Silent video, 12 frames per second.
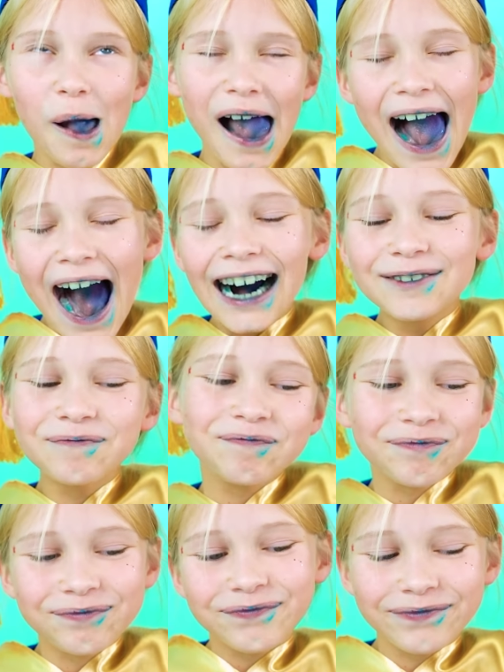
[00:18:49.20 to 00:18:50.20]
Yum!
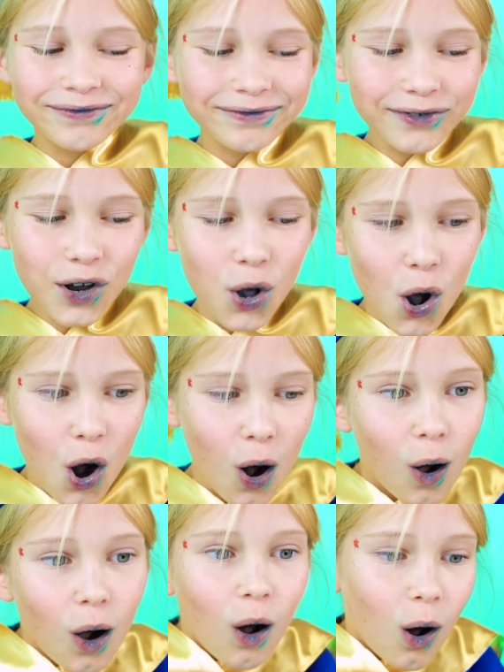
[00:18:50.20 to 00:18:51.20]

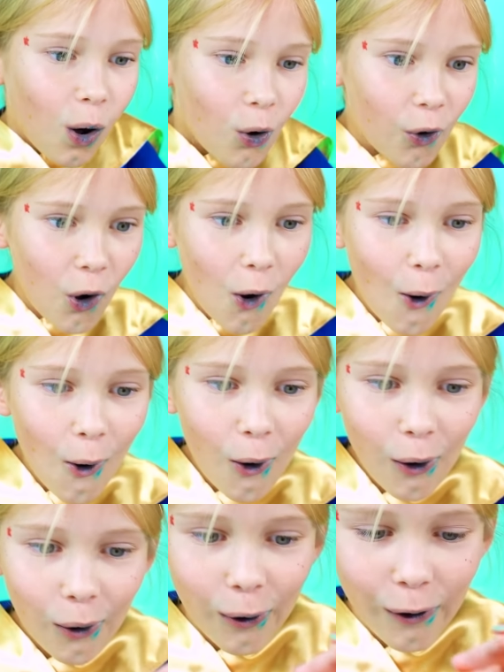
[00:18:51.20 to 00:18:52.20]
Oh!
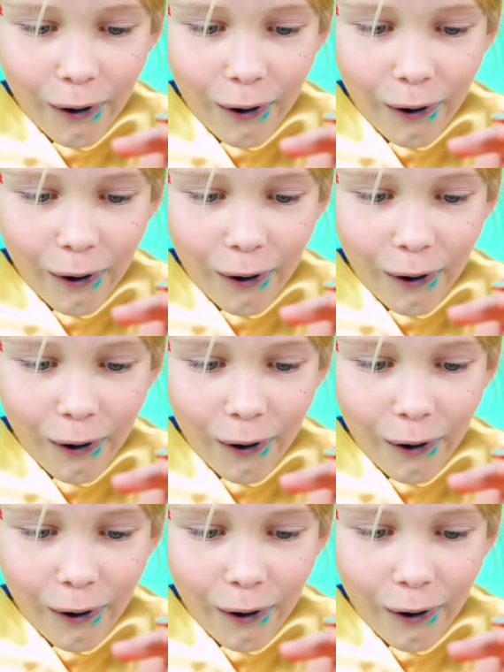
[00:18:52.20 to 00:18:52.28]
But those